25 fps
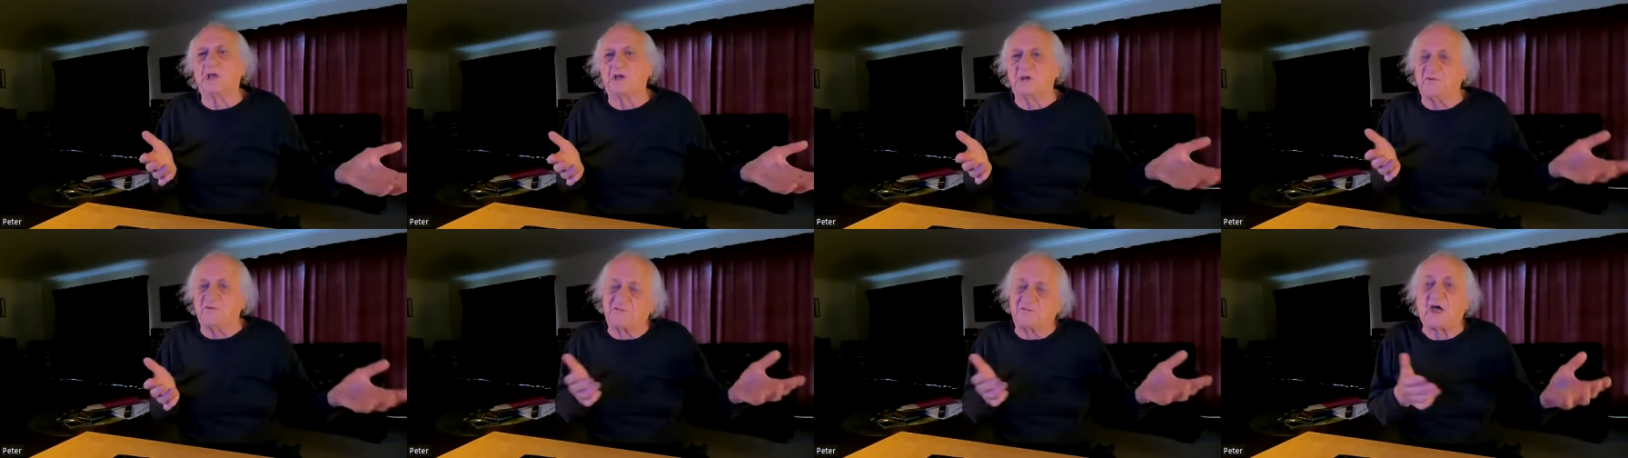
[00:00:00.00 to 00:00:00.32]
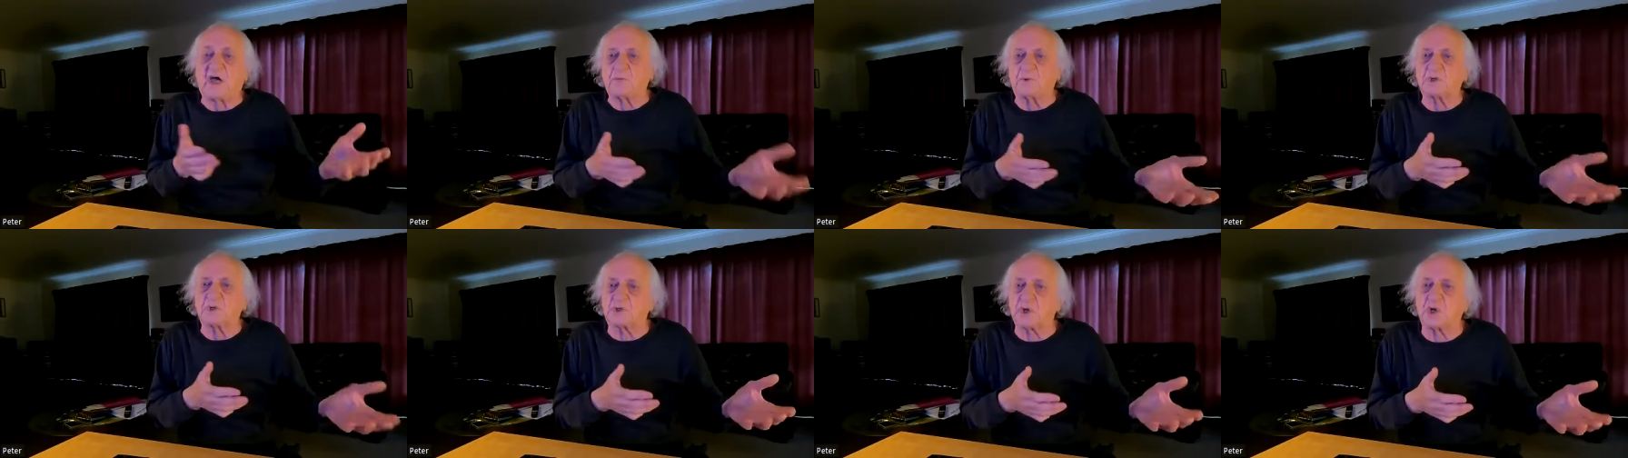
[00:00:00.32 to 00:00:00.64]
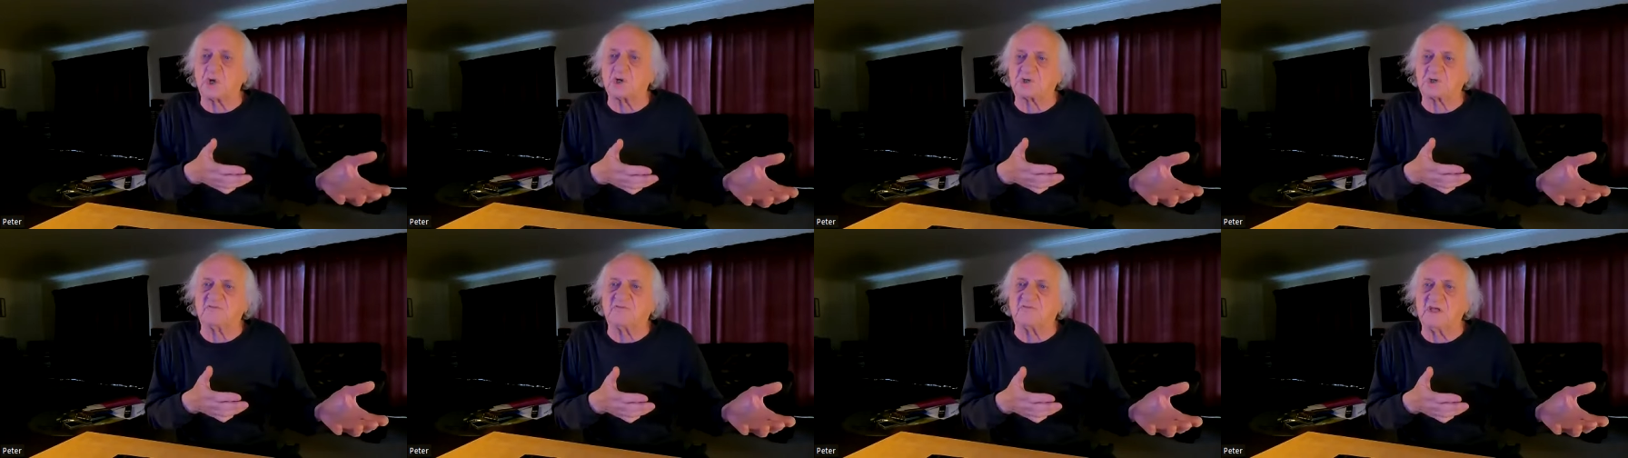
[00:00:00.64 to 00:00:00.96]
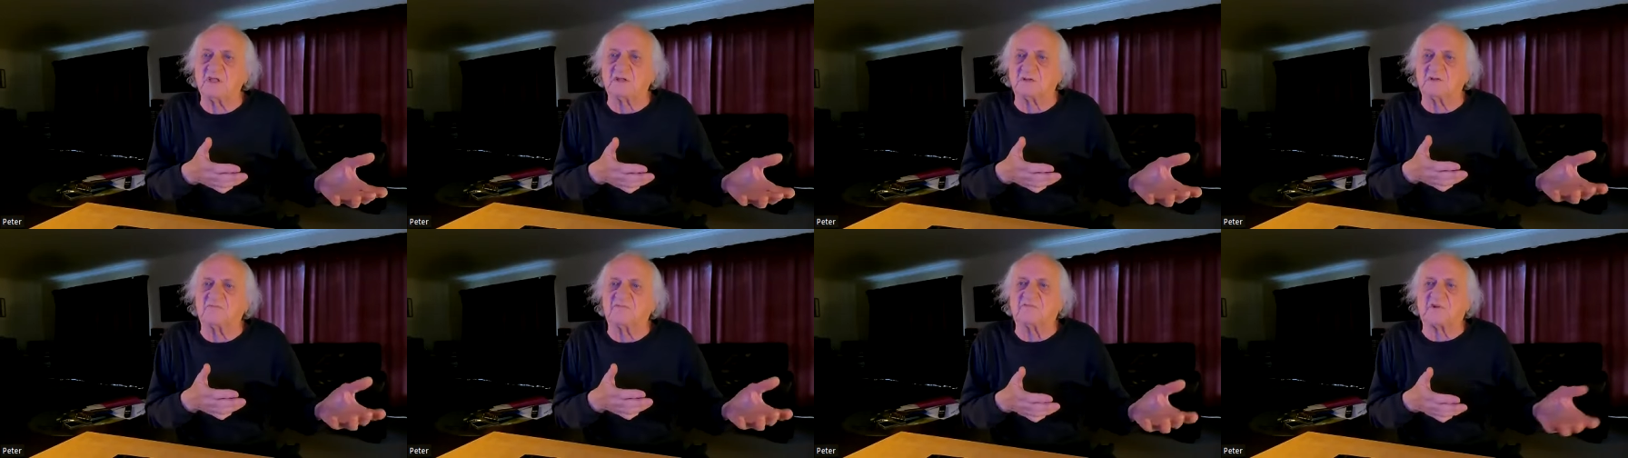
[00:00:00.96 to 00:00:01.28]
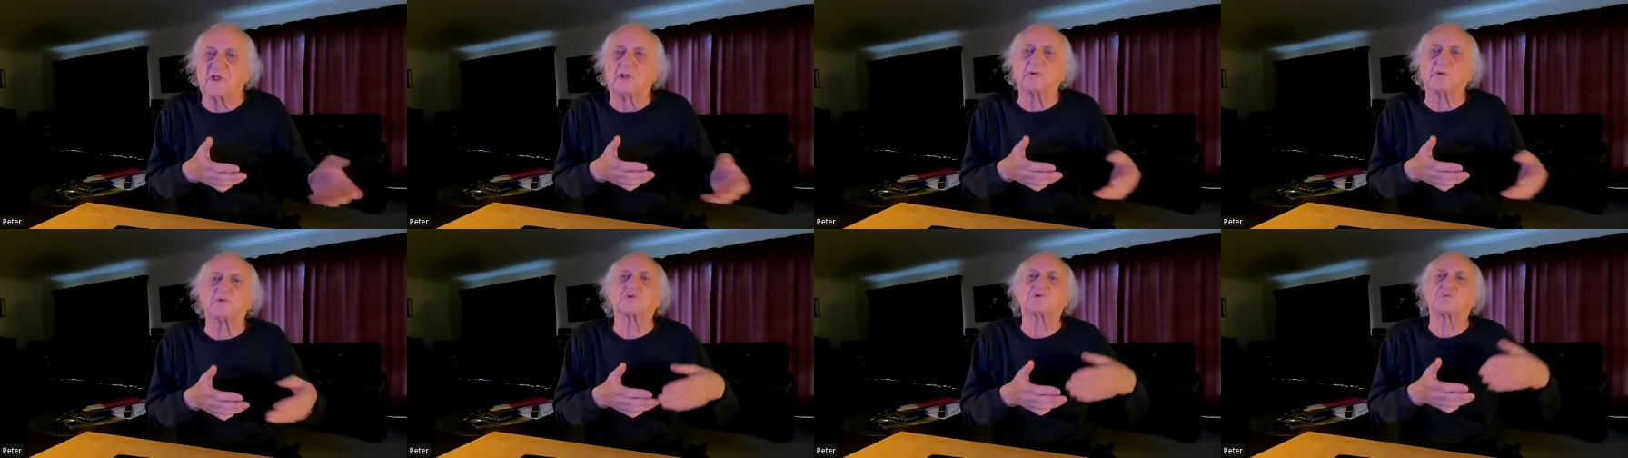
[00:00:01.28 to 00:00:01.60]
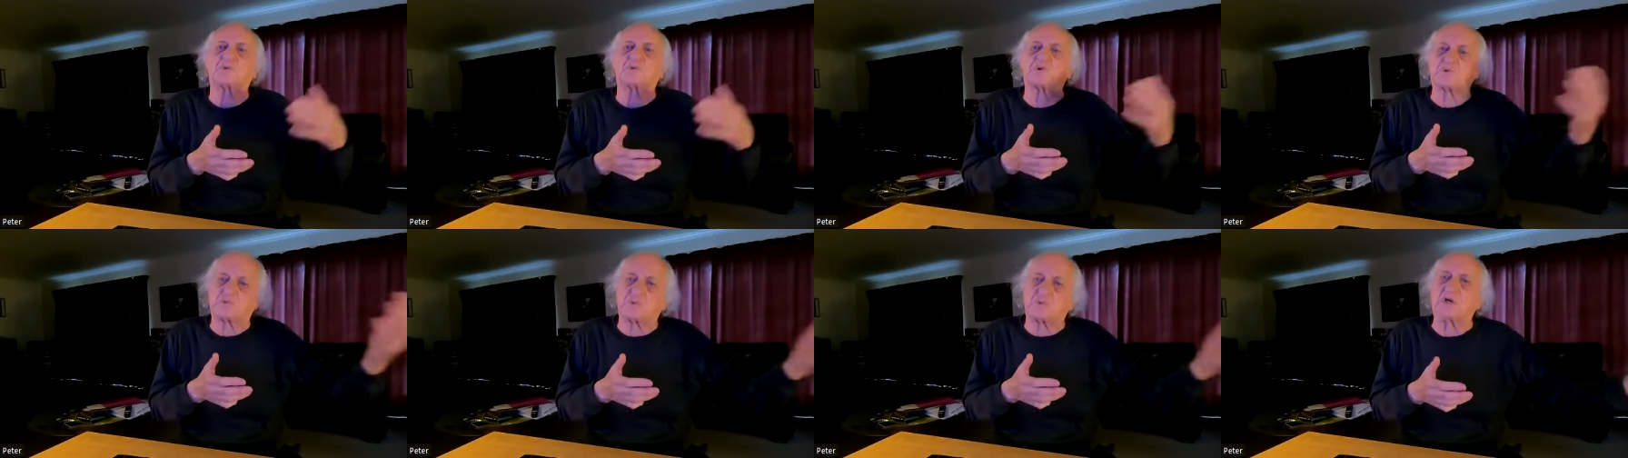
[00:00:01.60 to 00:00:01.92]
if they were Church of England followers
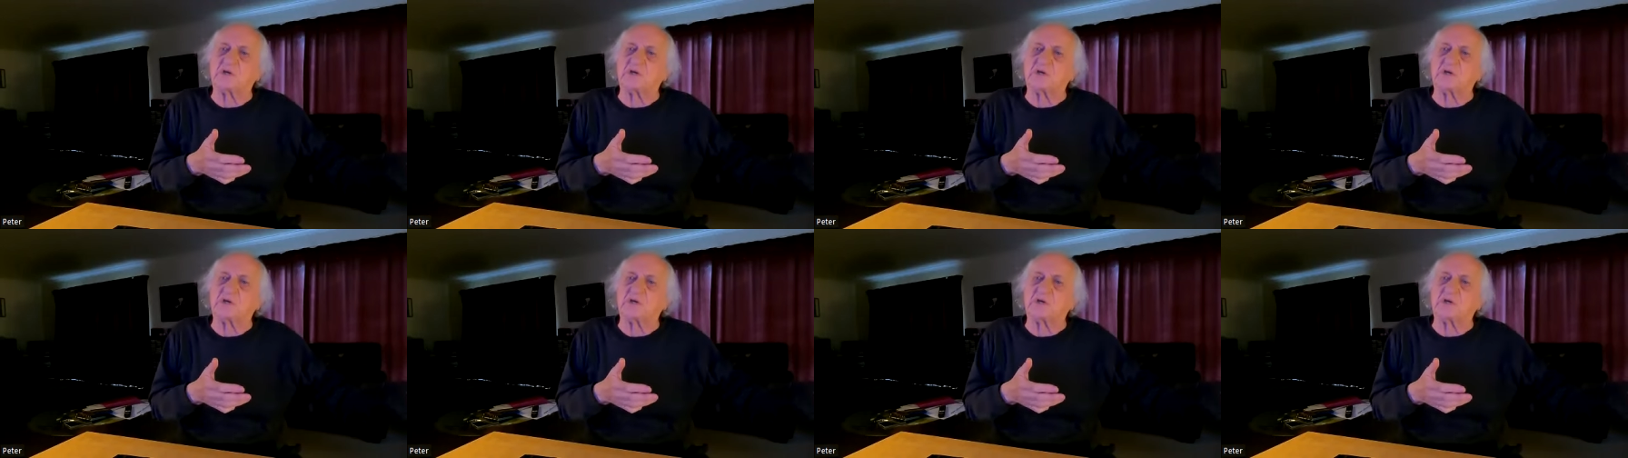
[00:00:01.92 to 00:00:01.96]
was written in